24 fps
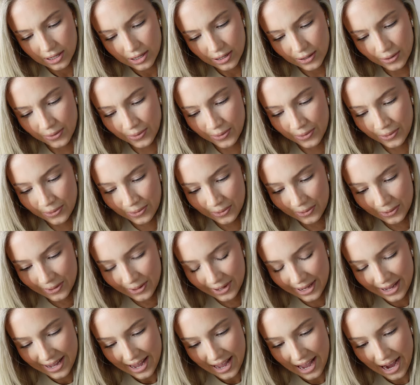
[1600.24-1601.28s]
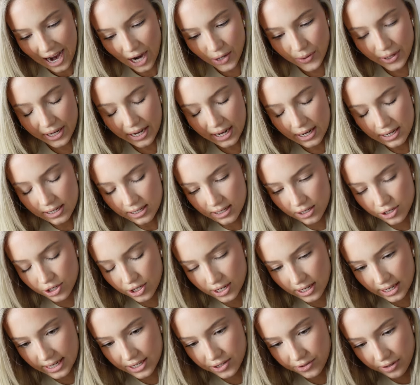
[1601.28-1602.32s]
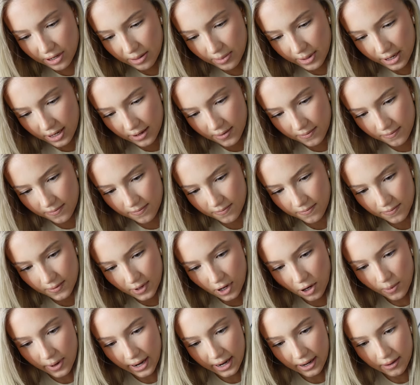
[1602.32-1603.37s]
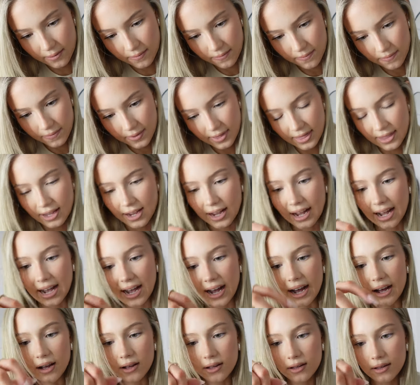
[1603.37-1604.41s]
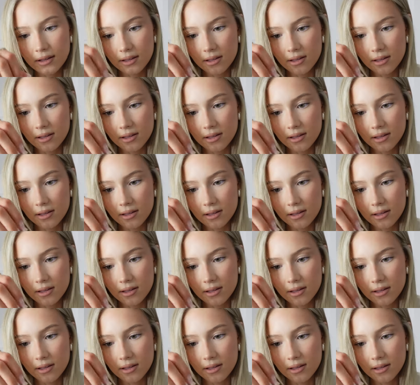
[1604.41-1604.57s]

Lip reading: How do I get into this glittery bit? Oh wait, aha.